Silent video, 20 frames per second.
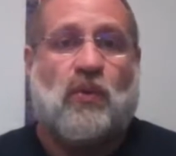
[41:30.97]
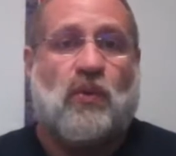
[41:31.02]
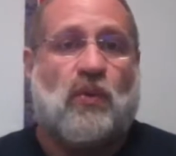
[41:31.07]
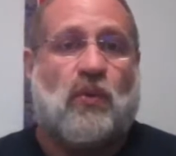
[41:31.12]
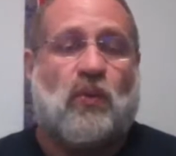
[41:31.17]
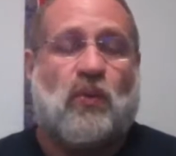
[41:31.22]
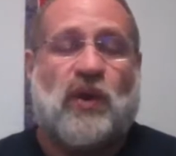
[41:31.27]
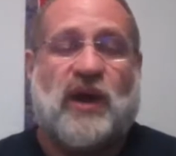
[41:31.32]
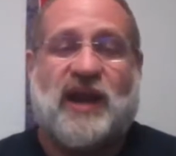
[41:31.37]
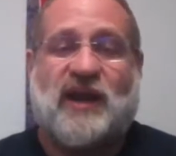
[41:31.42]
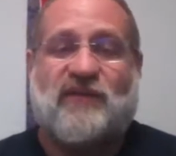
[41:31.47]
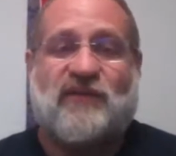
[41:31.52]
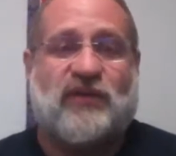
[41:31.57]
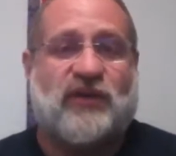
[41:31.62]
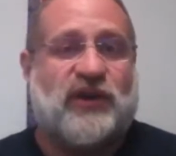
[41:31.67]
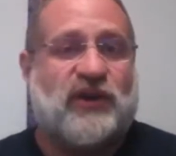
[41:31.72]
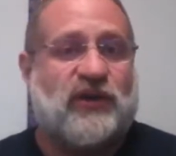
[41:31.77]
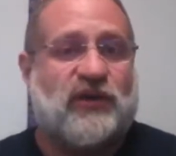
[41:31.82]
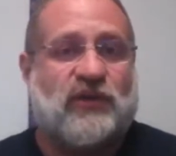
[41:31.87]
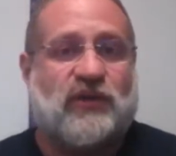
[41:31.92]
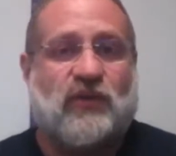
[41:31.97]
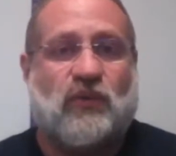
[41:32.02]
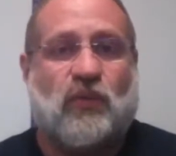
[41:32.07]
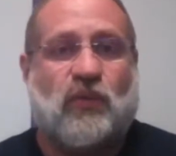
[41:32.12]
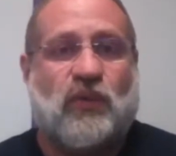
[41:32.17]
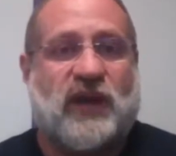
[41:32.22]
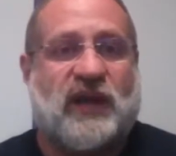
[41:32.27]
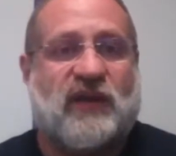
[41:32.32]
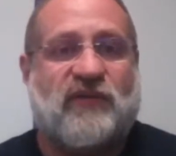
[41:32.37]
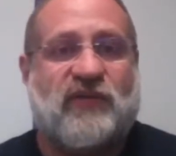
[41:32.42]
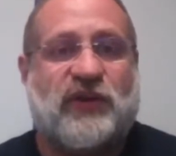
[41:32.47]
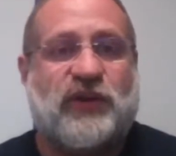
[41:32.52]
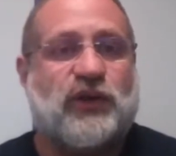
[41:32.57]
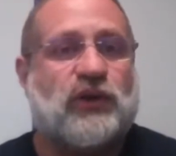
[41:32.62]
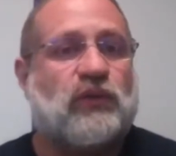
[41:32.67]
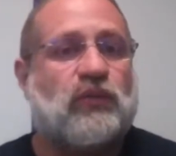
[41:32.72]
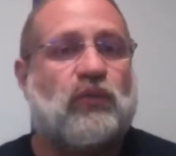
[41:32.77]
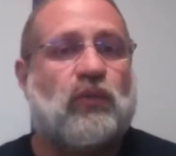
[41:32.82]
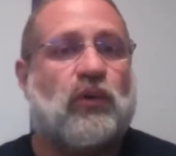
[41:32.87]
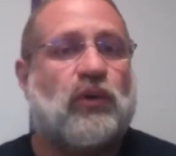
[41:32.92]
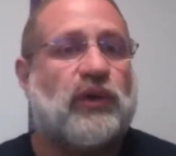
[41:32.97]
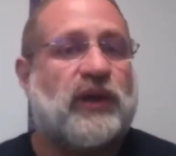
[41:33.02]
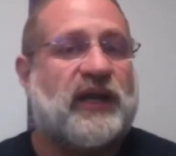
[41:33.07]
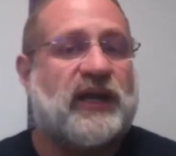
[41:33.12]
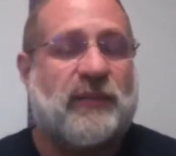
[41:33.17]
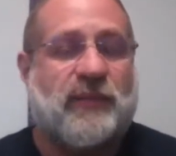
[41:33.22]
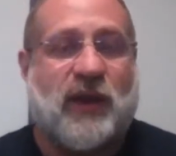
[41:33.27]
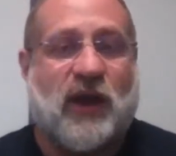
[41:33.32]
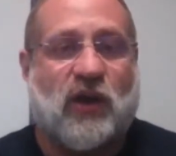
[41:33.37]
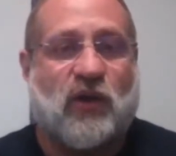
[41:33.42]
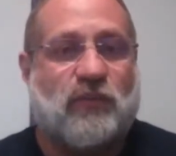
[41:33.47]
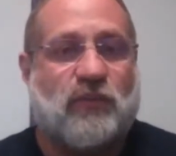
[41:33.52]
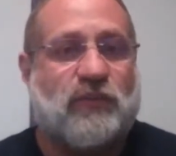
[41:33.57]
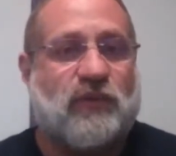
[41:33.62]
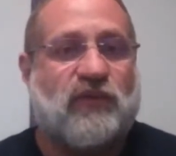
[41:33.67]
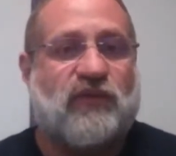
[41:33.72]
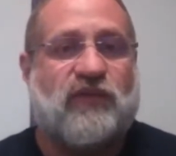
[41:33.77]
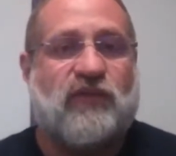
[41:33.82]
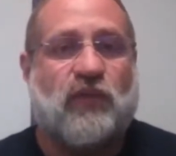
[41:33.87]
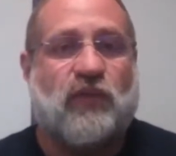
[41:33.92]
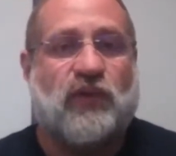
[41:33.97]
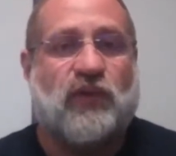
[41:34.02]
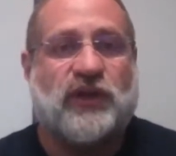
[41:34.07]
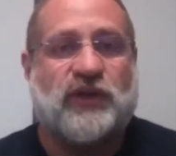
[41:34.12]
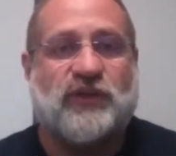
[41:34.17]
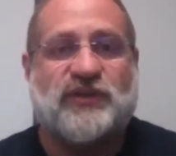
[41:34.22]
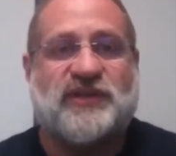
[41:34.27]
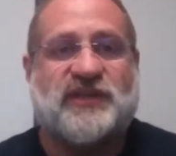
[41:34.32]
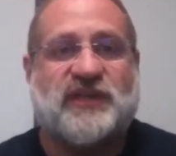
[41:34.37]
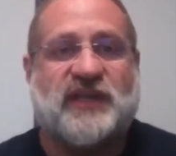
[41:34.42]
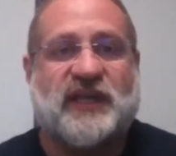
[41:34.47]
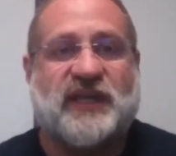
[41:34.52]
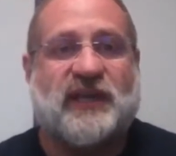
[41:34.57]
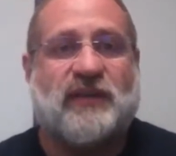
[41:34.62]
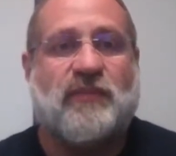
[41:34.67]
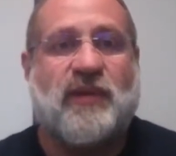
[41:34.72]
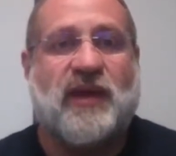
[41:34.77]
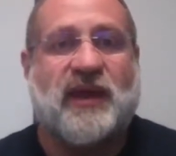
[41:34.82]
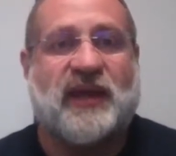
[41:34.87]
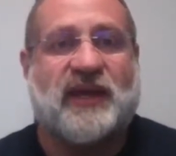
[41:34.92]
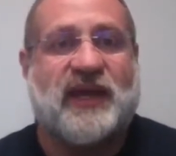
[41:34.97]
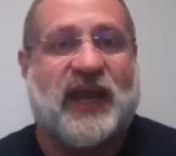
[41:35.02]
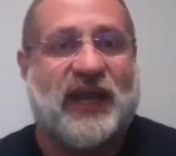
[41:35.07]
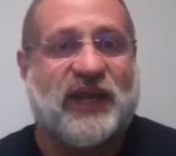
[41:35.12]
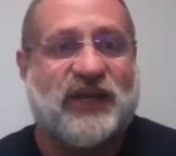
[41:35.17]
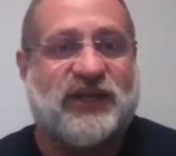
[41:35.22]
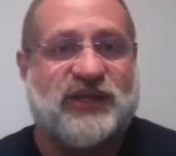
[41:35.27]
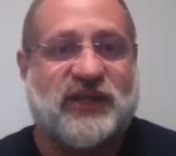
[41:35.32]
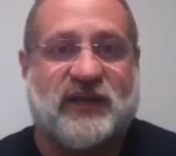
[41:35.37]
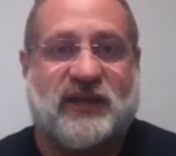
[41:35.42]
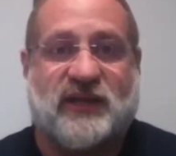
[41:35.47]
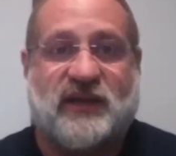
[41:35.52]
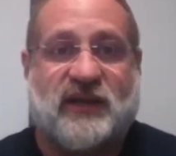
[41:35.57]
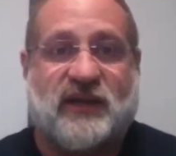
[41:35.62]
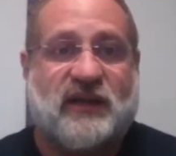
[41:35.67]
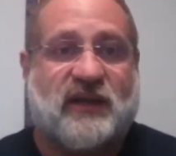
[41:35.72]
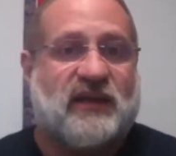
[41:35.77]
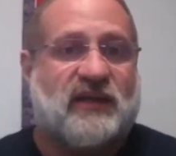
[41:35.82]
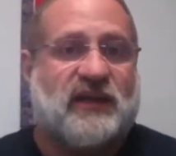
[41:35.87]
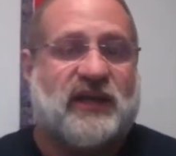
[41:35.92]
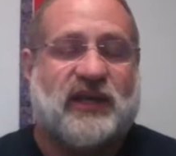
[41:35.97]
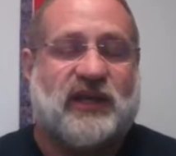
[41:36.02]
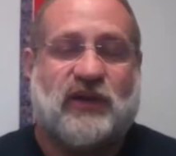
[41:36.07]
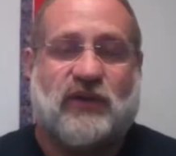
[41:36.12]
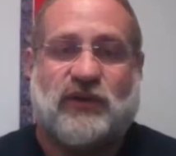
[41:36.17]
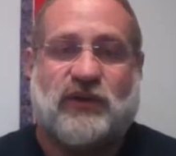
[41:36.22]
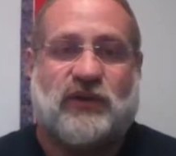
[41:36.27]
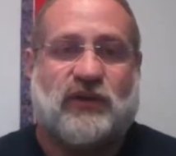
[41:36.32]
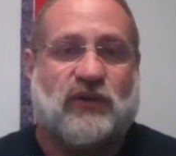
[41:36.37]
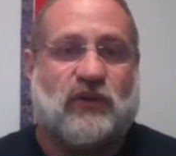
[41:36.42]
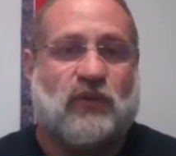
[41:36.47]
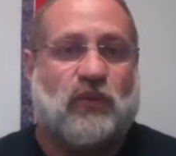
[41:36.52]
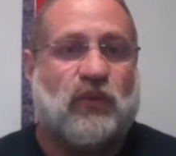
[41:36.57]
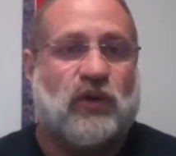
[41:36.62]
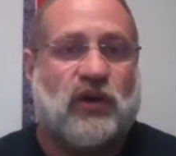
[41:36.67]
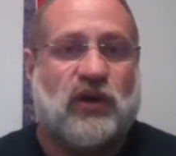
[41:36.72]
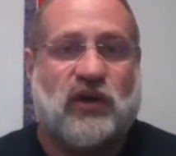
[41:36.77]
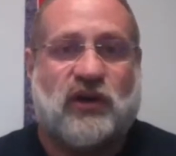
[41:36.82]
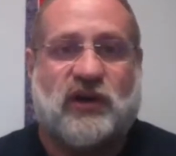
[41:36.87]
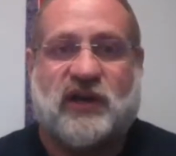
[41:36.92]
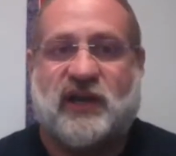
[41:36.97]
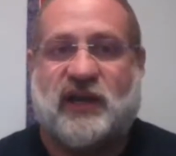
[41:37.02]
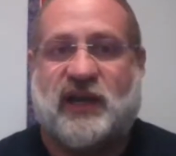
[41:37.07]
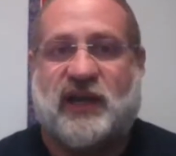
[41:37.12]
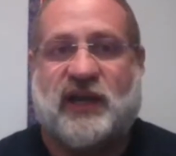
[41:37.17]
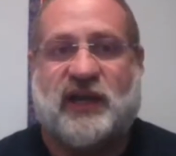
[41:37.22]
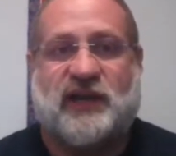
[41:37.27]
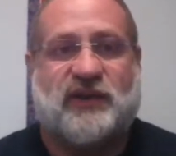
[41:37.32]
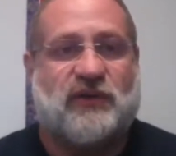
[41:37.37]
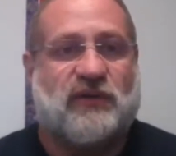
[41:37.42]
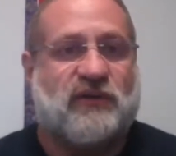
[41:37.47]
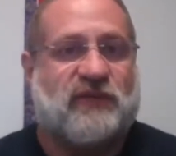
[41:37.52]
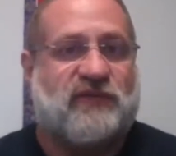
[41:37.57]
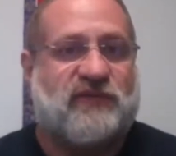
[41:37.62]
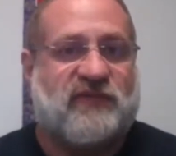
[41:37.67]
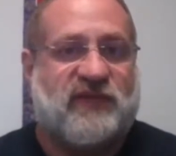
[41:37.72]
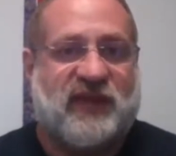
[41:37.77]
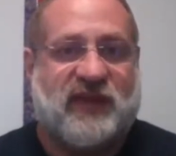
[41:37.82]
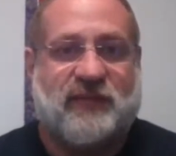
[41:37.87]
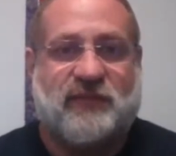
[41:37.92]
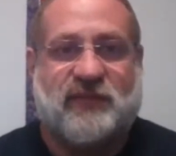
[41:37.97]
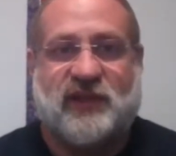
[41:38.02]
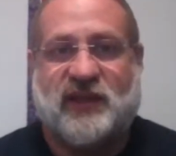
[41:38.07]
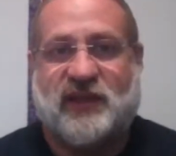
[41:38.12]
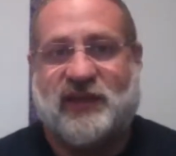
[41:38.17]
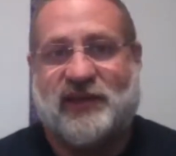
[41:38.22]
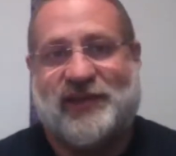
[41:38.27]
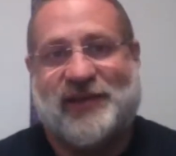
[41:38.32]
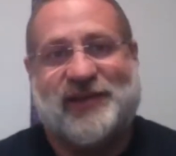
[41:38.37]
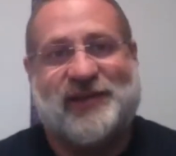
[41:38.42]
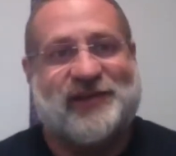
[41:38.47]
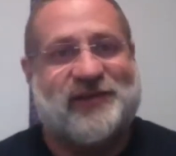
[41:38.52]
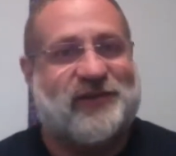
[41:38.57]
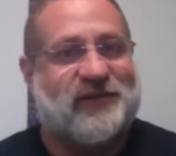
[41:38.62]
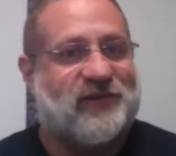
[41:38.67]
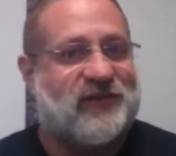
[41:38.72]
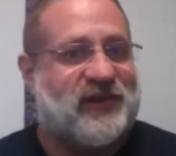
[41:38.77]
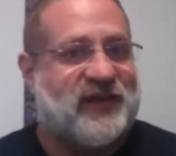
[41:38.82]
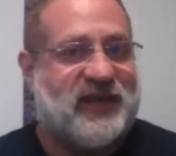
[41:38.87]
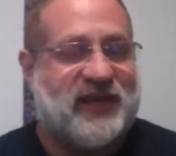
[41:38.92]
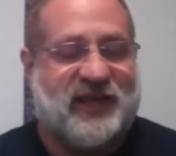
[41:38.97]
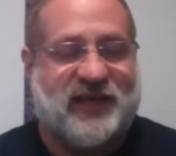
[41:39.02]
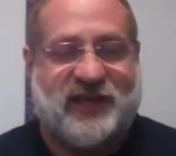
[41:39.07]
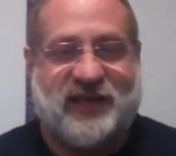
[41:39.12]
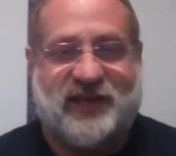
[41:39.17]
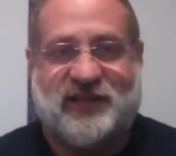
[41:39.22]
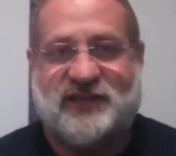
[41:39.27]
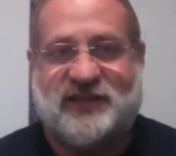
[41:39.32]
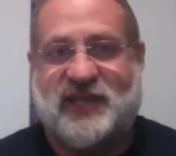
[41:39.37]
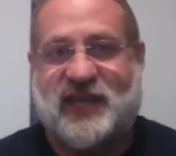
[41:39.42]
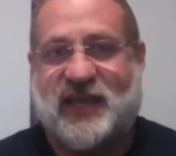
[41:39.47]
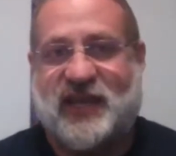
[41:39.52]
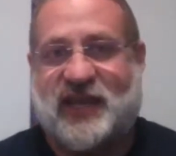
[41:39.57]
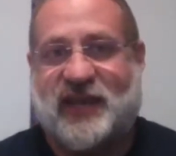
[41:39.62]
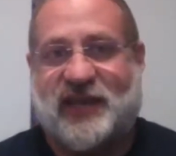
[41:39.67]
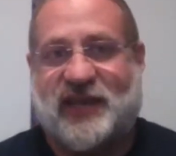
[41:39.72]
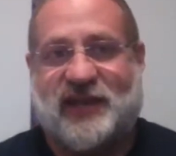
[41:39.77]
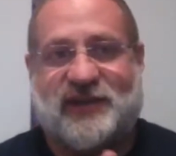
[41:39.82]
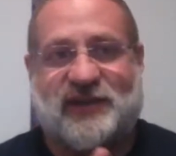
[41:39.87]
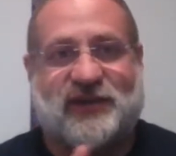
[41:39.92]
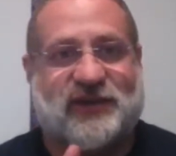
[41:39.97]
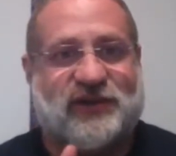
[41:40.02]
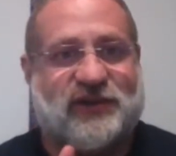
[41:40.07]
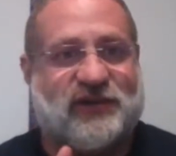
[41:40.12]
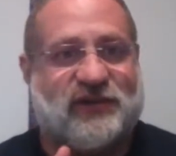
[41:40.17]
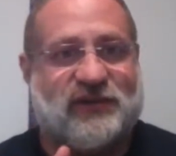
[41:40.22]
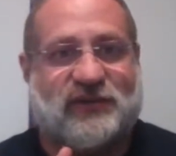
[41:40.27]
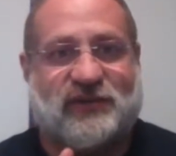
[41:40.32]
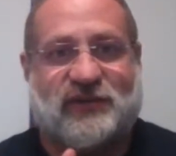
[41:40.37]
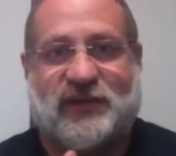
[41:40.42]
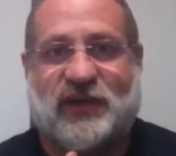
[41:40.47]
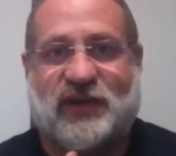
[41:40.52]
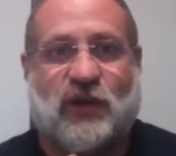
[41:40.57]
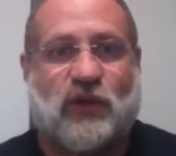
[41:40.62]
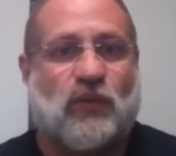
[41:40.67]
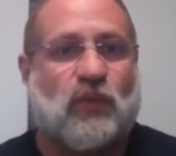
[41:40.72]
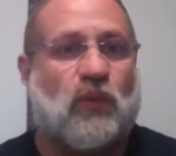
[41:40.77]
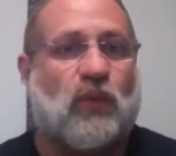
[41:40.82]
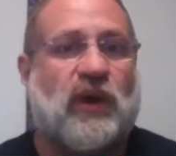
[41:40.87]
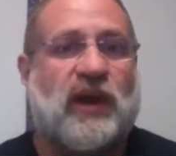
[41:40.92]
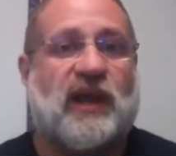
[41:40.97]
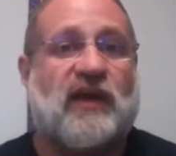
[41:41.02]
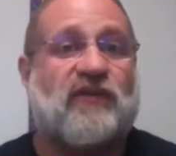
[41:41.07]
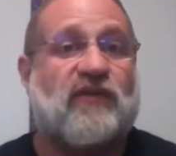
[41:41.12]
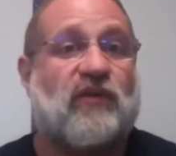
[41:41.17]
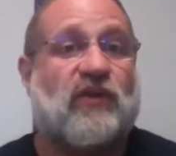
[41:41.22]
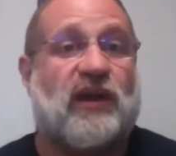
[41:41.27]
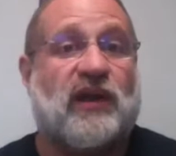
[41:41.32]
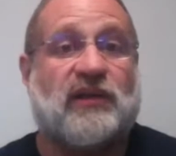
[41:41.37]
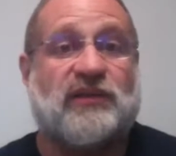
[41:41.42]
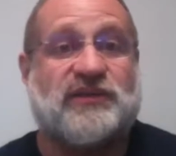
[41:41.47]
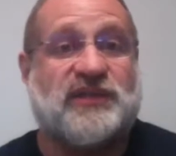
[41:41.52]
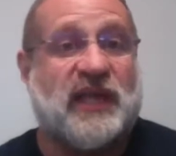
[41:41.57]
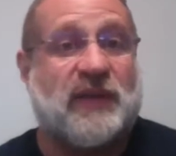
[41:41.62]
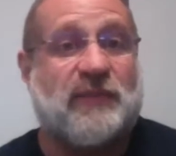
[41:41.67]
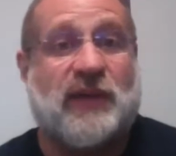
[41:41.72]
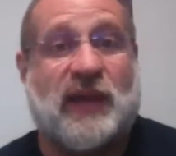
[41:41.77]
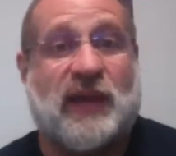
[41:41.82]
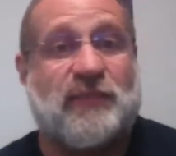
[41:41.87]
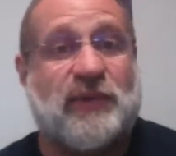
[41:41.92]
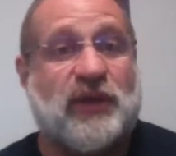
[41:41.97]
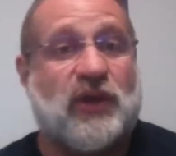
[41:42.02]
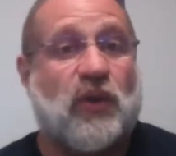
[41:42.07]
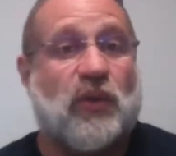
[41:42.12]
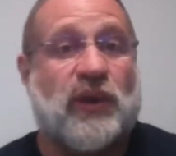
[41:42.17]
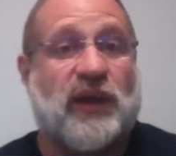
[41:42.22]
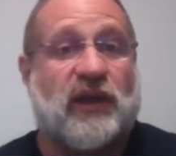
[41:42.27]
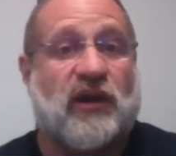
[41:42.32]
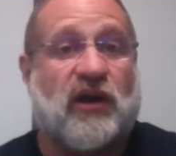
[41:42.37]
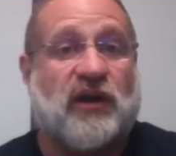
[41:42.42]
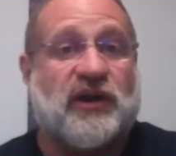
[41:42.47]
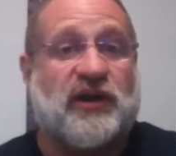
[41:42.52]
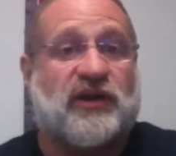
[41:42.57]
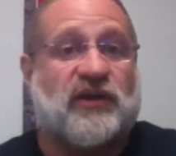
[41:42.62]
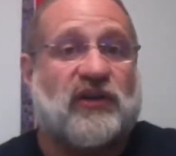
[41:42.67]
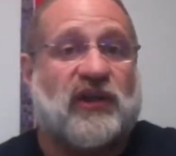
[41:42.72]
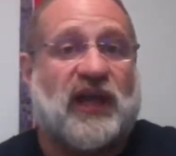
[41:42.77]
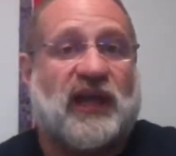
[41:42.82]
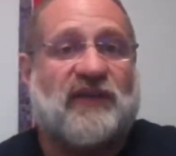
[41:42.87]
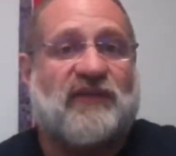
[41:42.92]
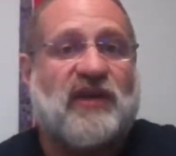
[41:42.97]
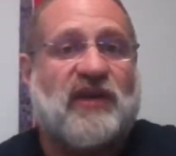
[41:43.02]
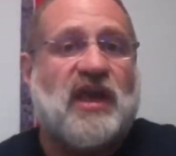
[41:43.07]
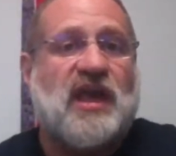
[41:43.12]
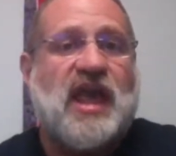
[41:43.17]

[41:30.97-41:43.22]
whatever you're worried about before you sit in meditation, your work and your family and your kids and your, whatever else that might be going on in your life,